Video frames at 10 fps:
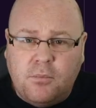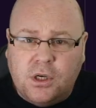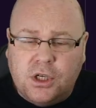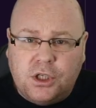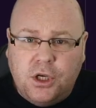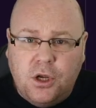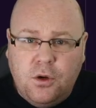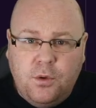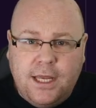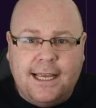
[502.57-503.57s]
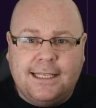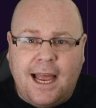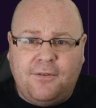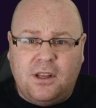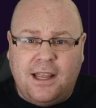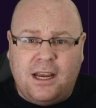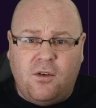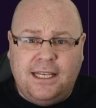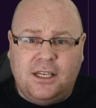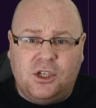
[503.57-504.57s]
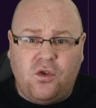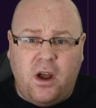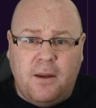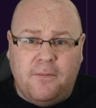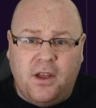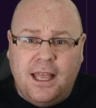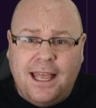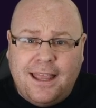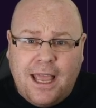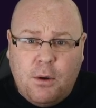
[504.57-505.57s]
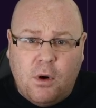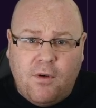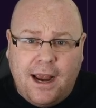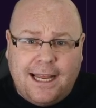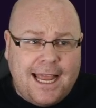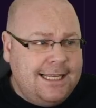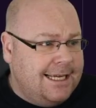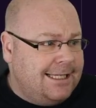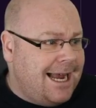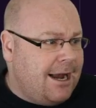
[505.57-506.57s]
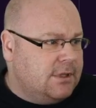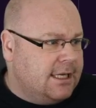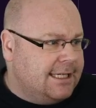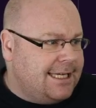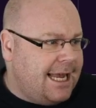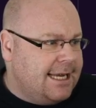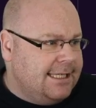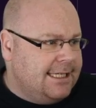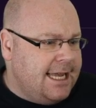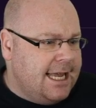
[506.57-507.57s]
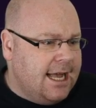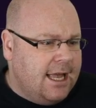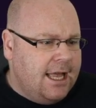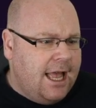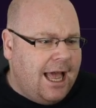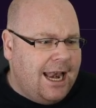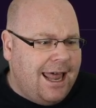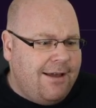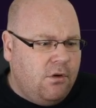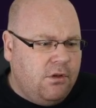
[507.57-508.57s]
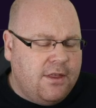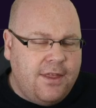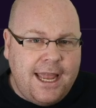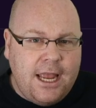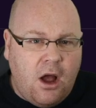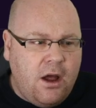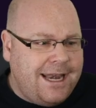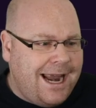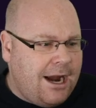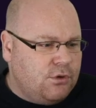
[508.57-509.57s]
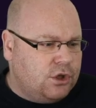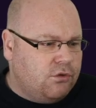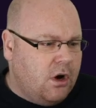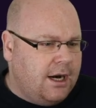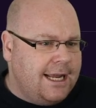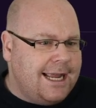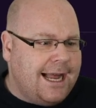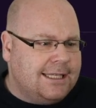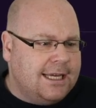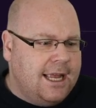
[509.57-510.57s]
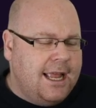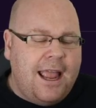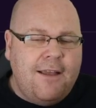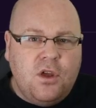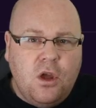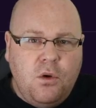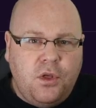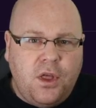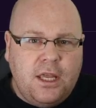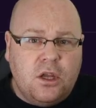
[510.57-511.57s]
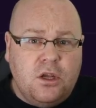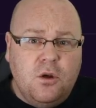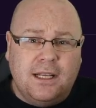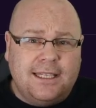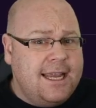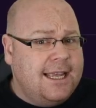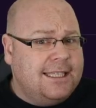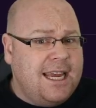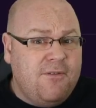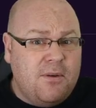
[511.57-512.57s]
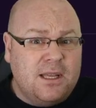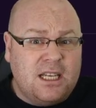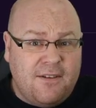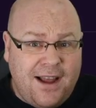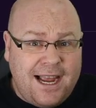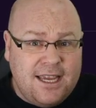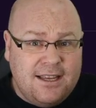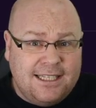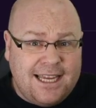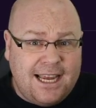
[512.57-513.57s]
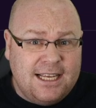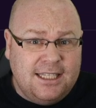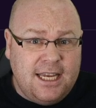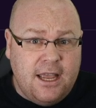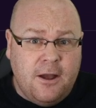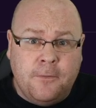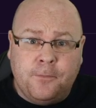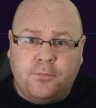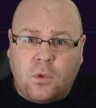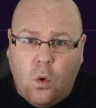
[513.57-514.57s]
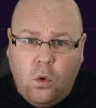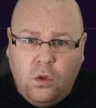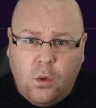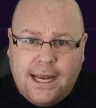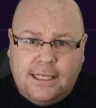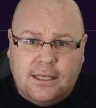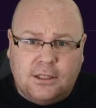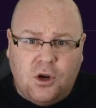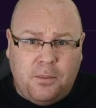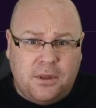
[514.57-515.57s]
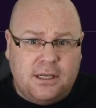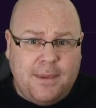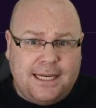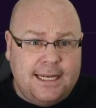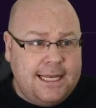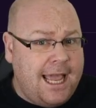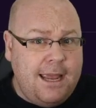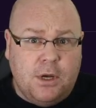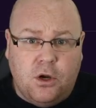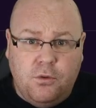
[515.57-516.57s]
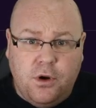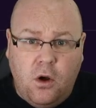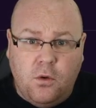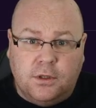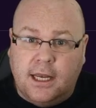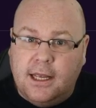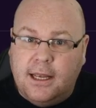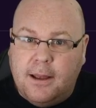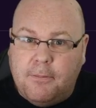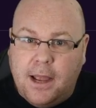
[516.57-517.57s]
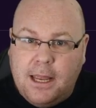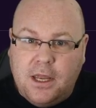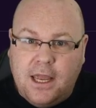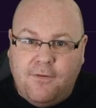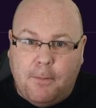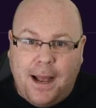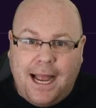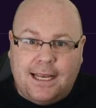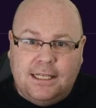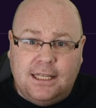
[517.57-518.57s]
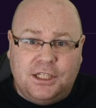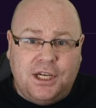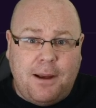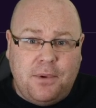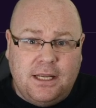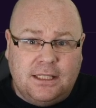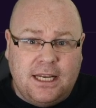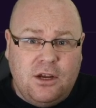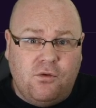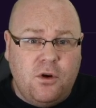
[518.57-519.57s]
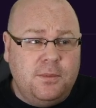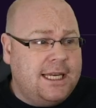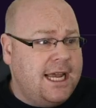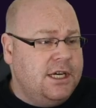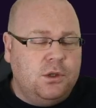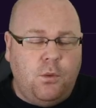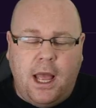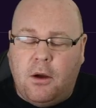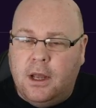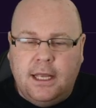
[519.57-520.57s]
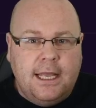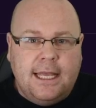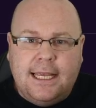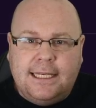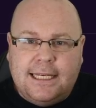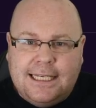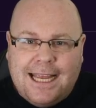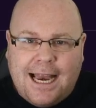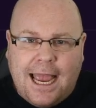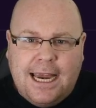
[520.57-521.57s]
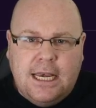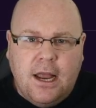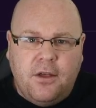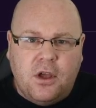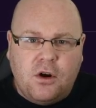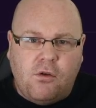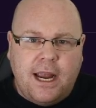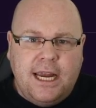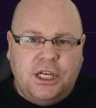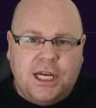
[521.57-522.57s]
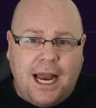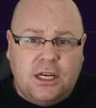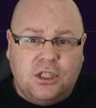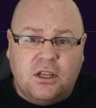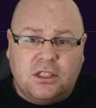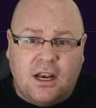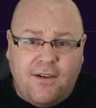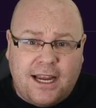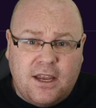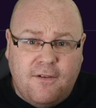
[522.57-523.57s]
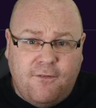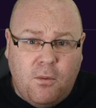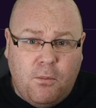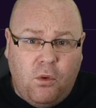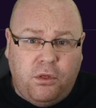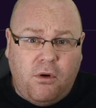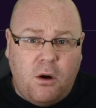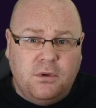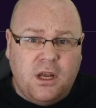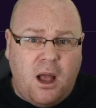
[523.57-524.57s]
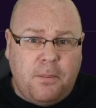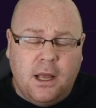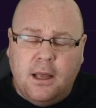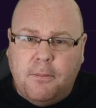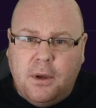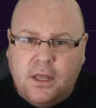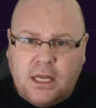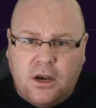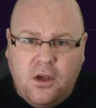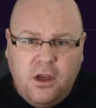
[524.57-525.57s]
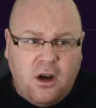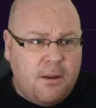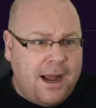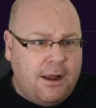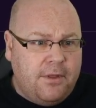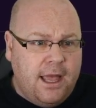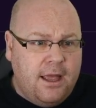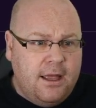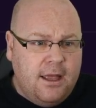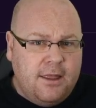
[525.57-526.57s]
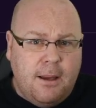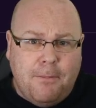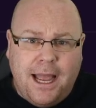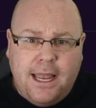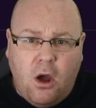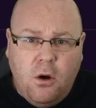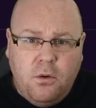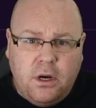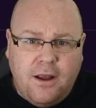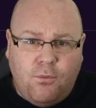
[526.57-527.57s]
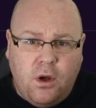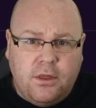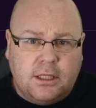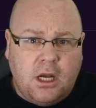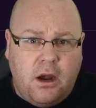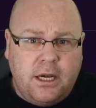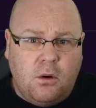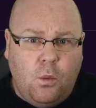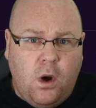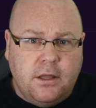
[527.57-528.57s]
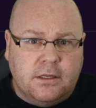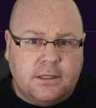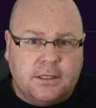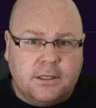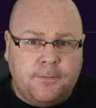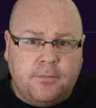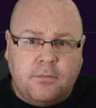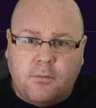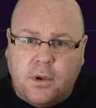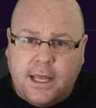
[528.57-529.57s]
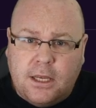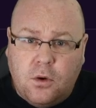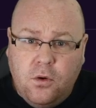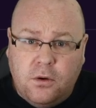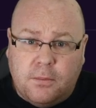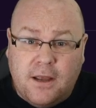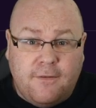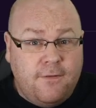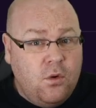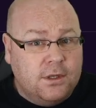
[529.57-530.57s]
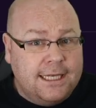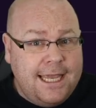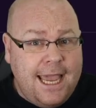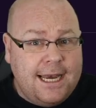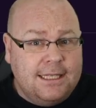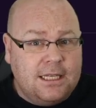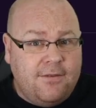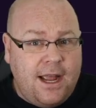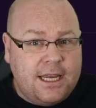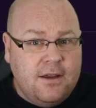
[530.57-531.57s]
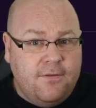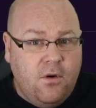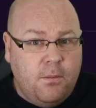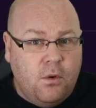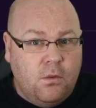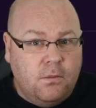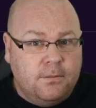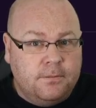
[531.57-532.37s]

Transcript: But just two years after their greatest triumph, they were relegated down to the second tier, a level that they are now struggling at. If you think that you could take a team from the Slovakian second tier all the way to the top of the domestic game and who knows, maybe even back into the Champions League group stage as well, this is yet another great challenge that Slovakian football throws up. But there's another club out there that may only have won the title once, but they could be a force again in Slovakian football.